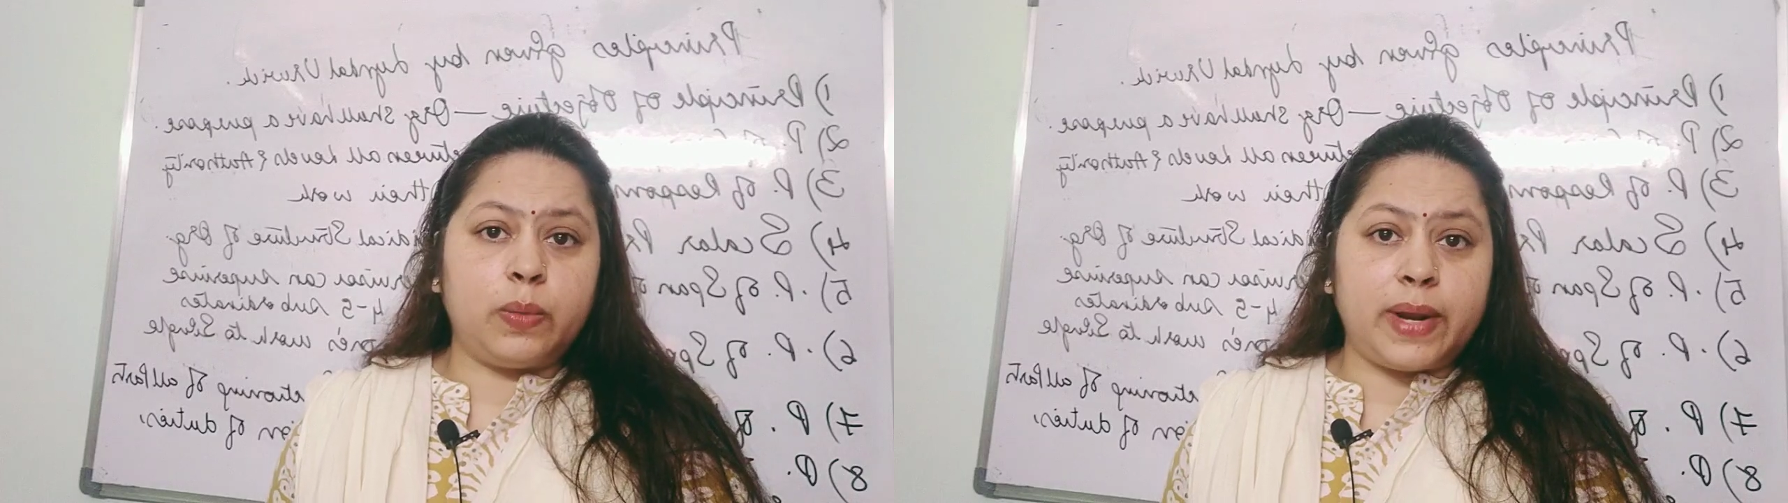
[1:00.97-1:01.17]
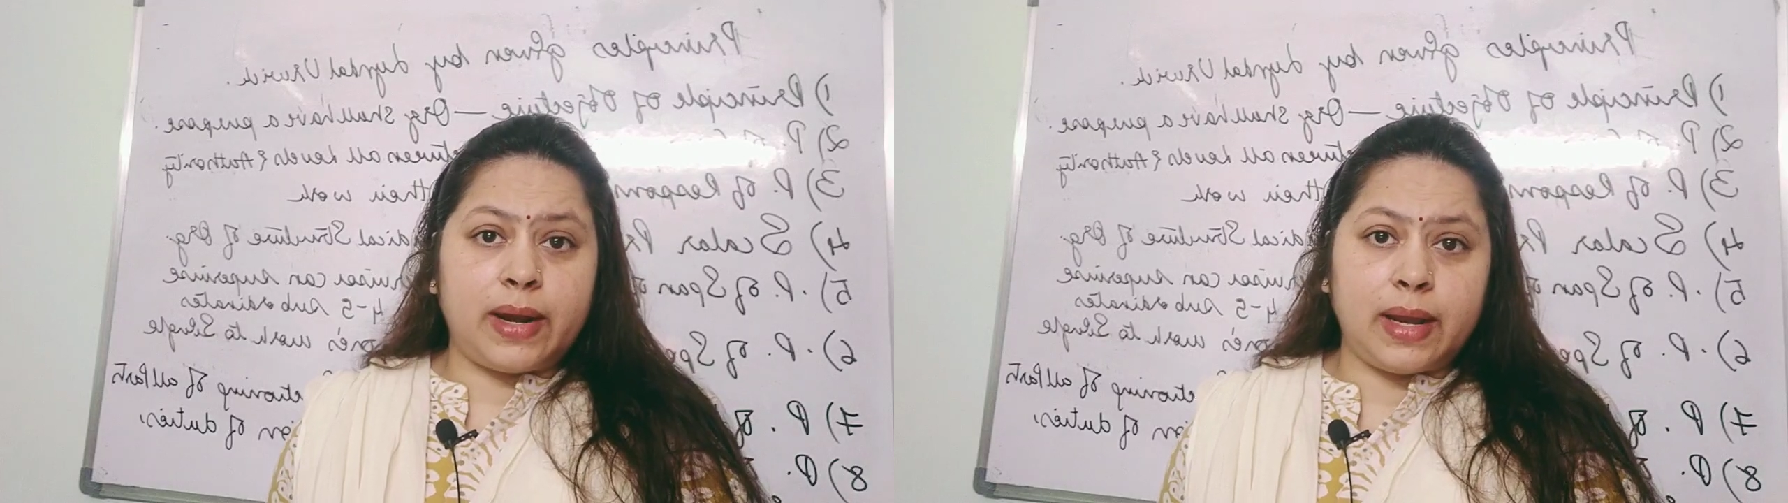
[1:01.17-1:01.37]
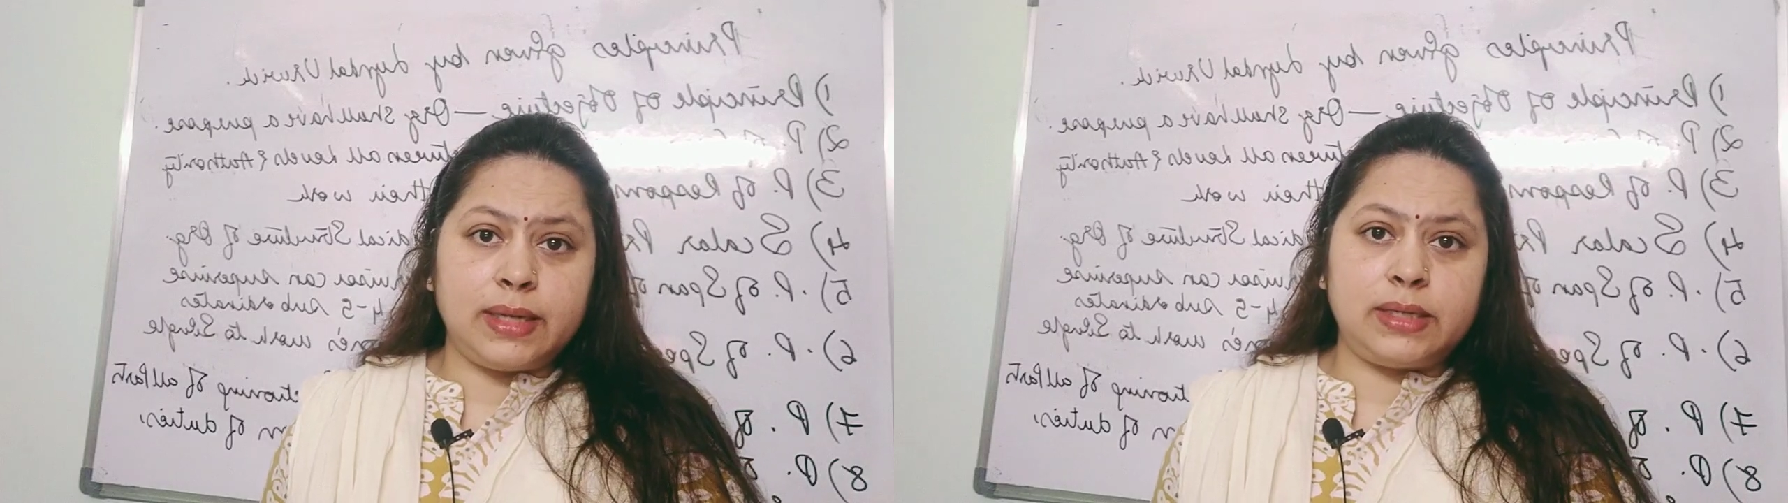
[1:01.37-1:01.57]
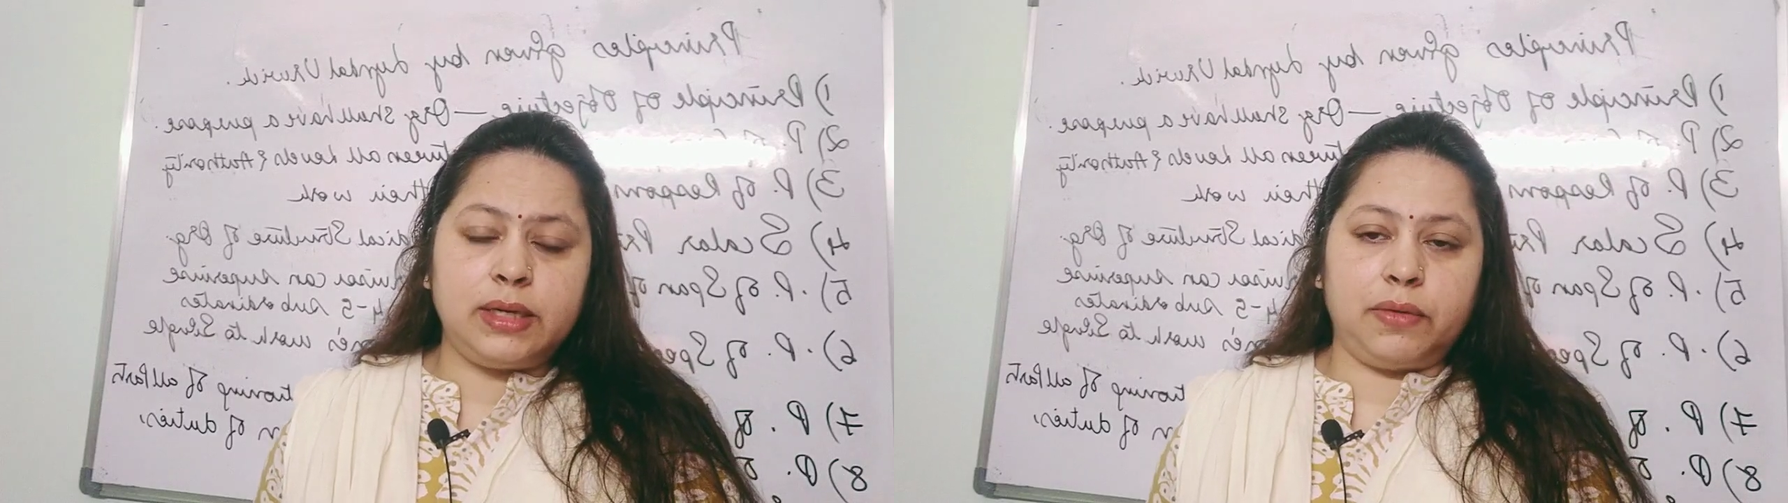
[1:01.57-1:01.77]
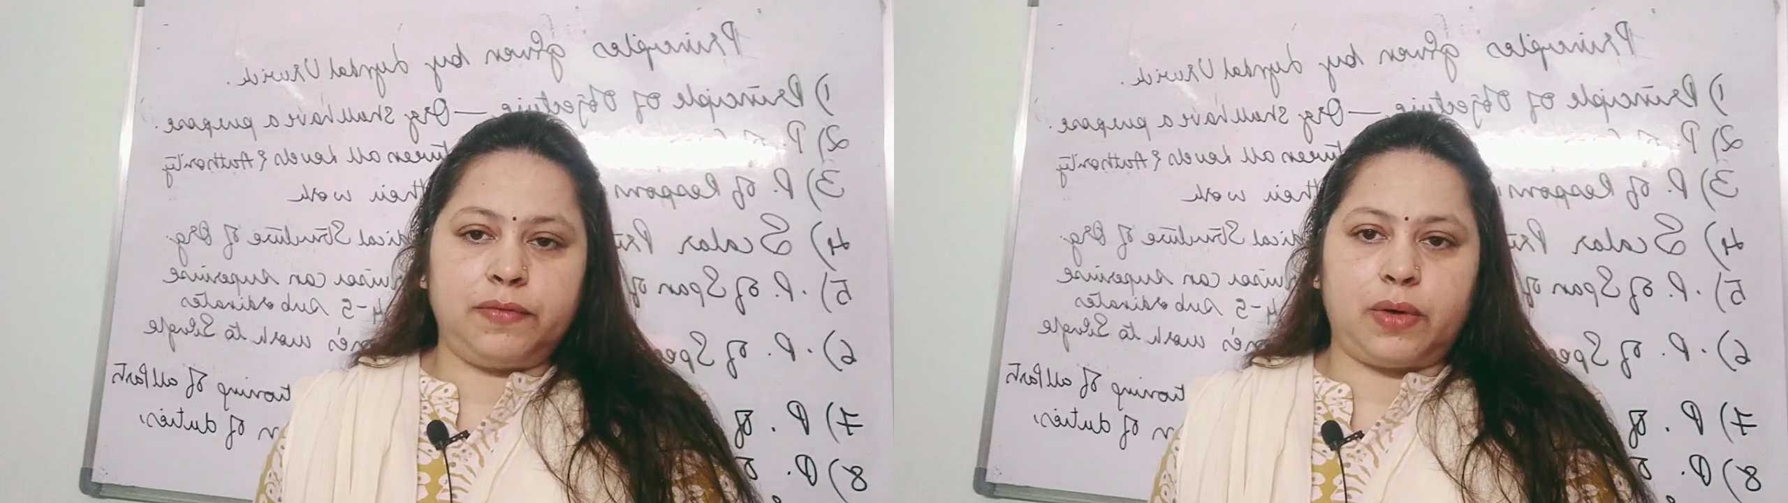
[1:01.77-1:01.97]
a
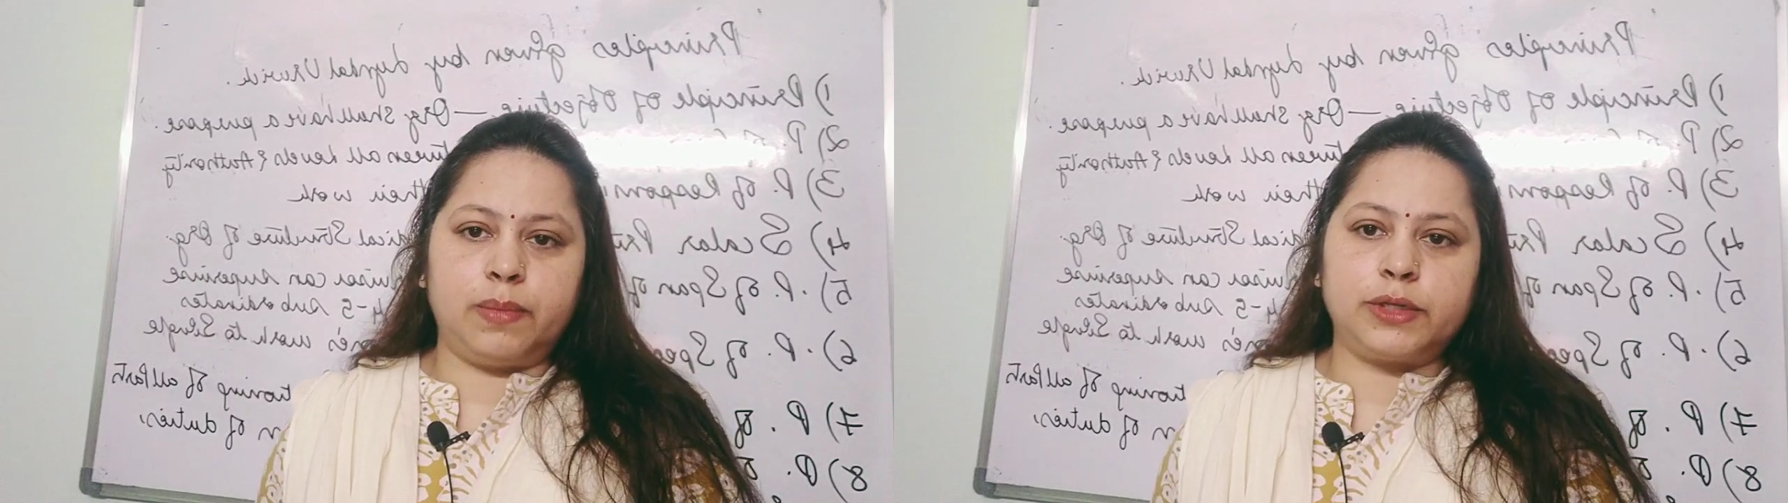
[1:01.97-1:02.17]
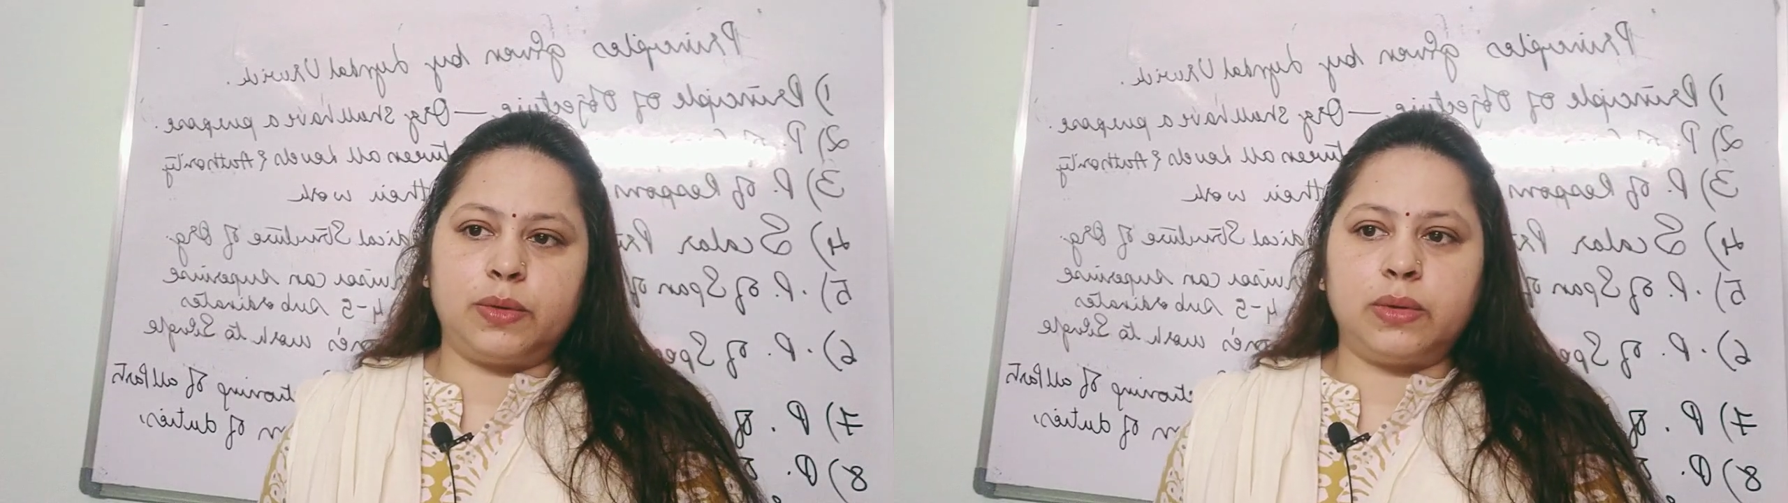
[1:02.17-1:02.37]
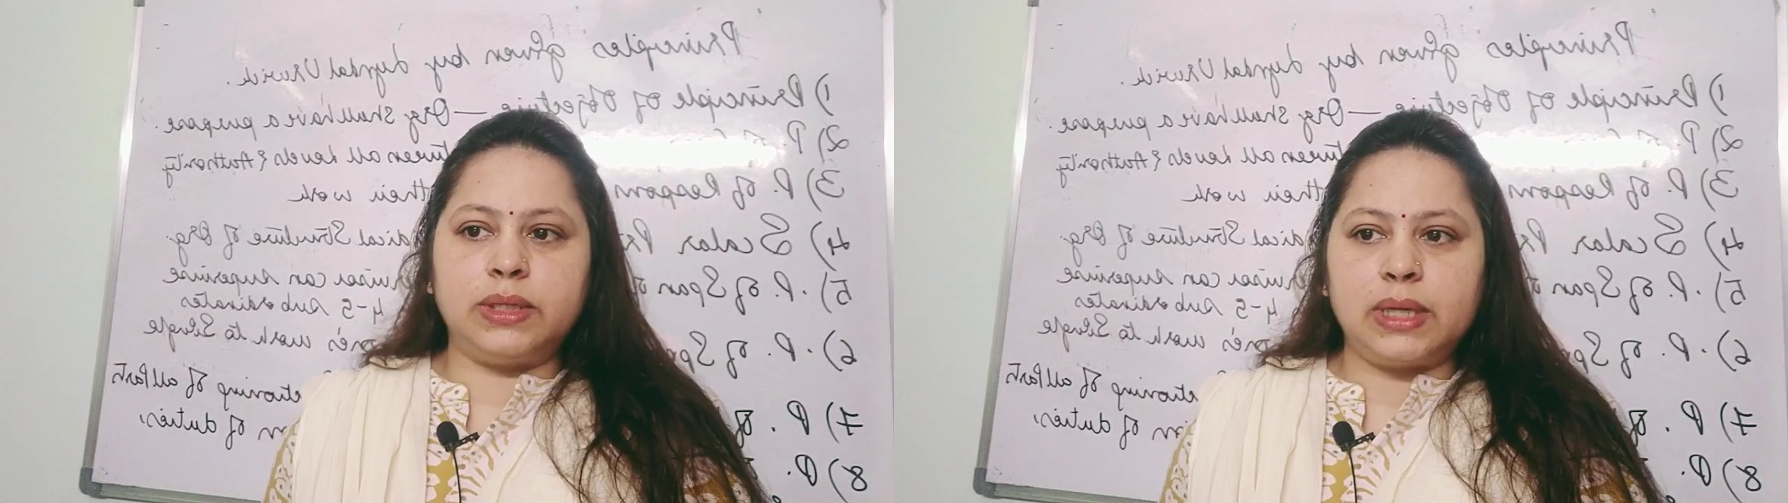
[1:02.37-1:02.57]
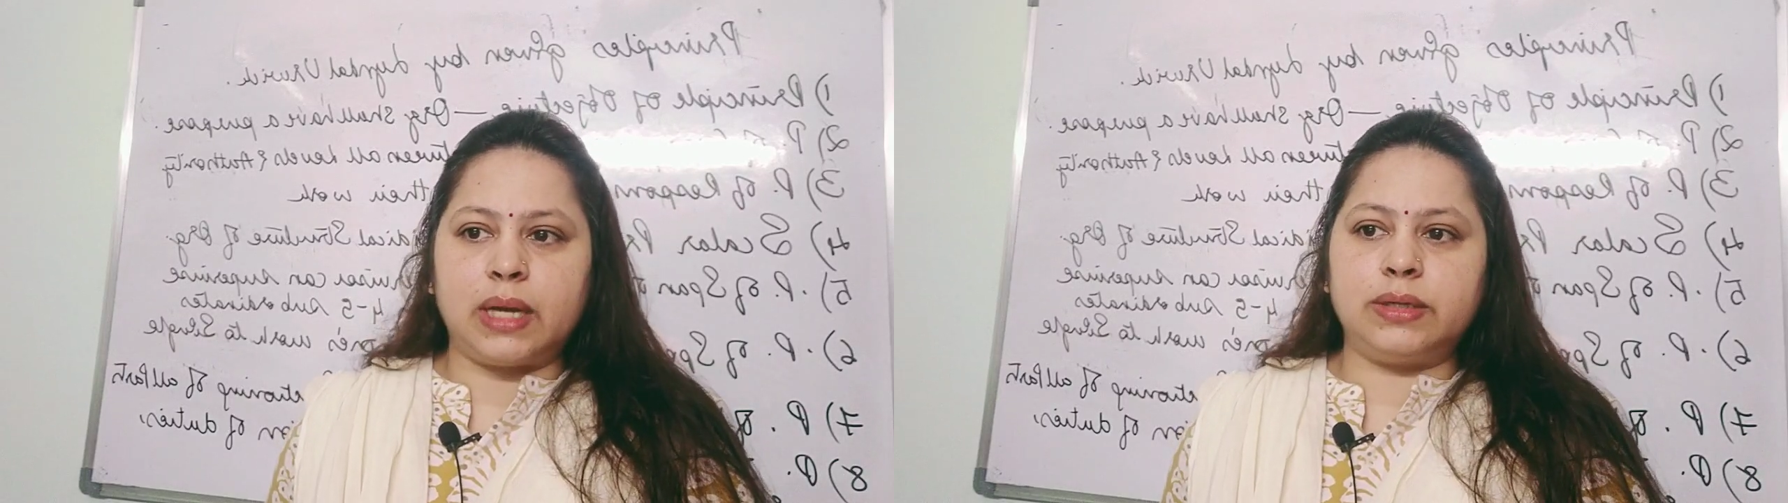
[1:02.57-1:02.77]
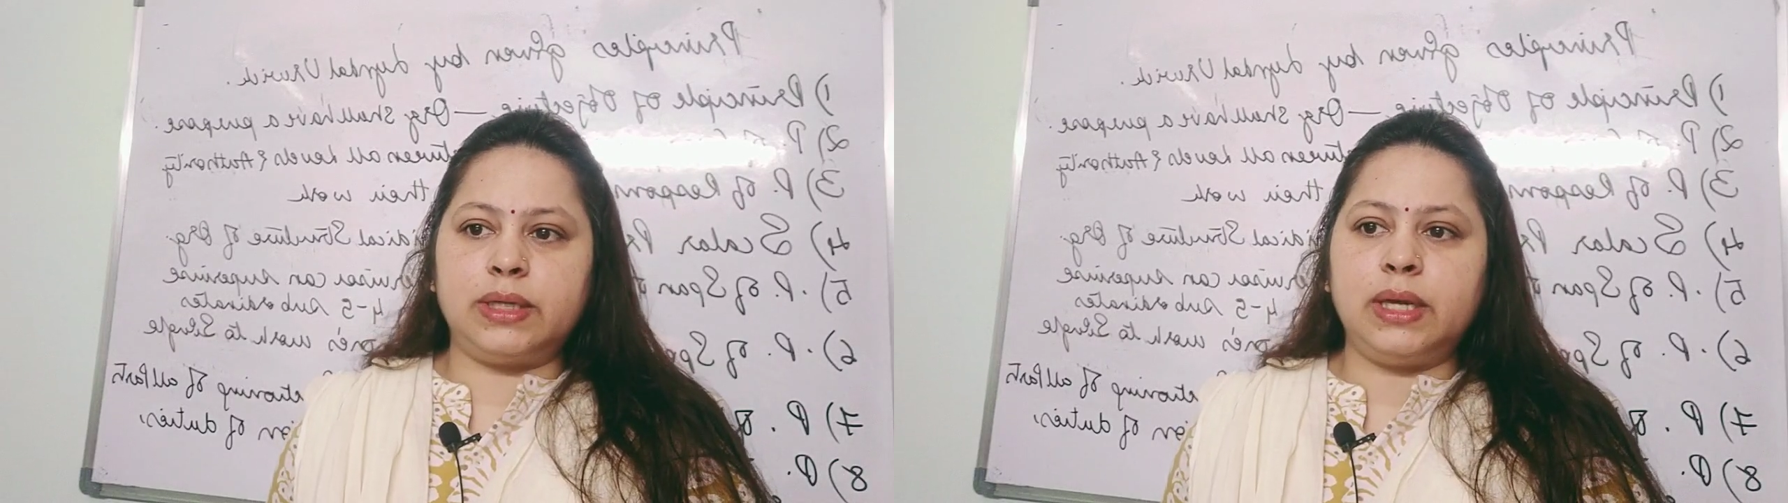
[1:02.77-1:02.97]
variety of crops grown in the
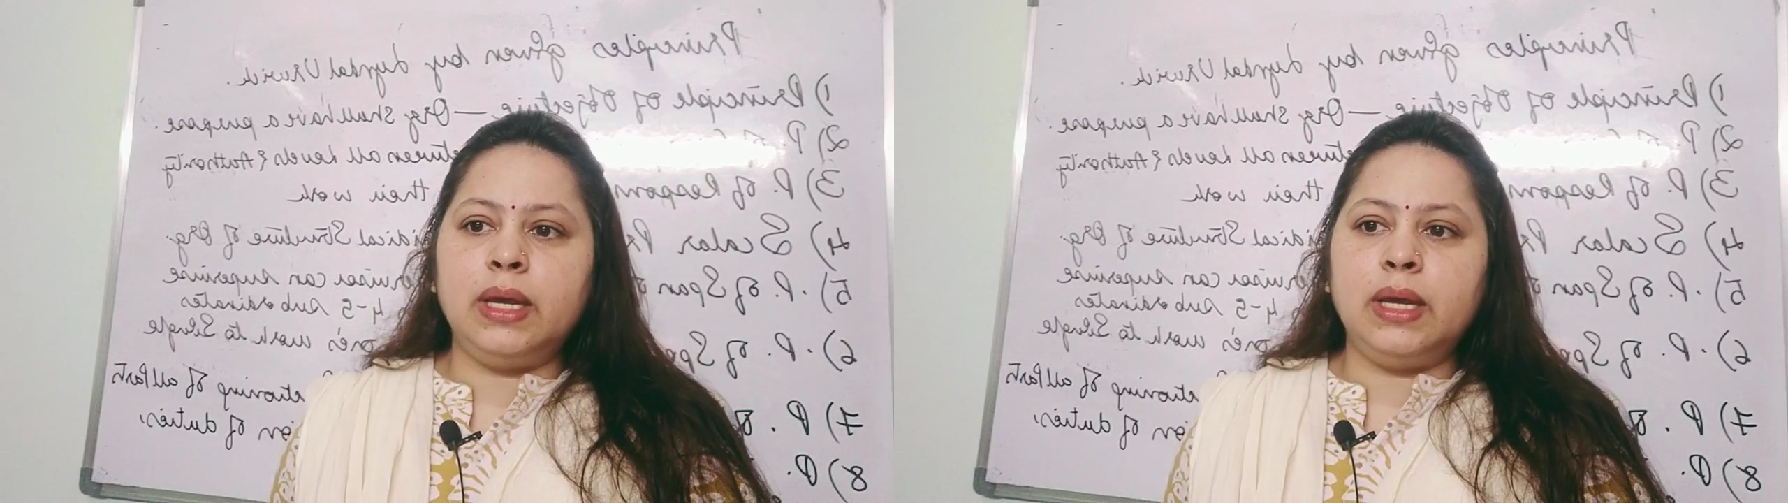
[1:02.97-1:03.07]
country.